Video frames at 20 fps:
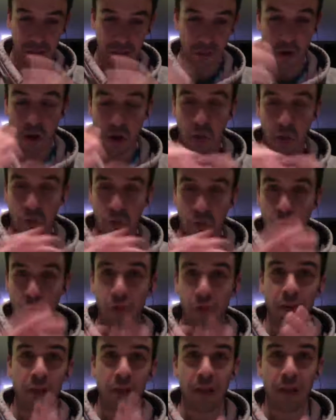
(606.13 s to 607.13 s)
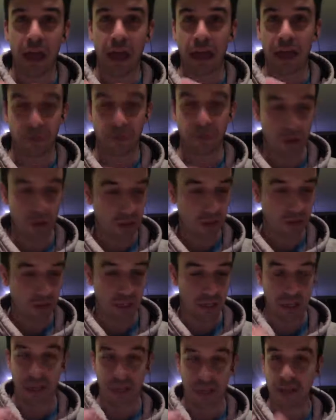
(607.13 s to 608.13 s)
rolled the glass around like
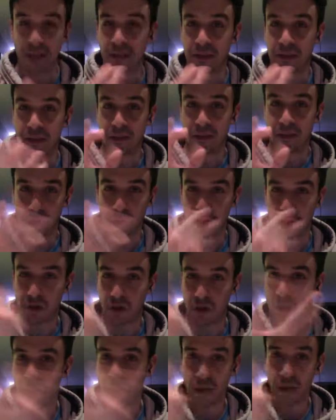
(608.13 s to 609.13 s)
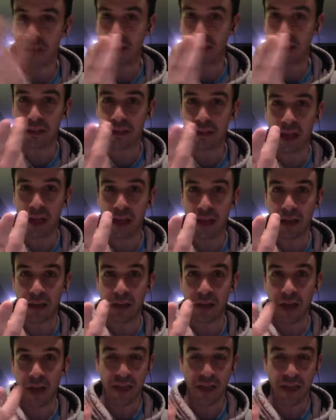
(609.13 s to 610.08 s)
so it was like all on the inside, and then we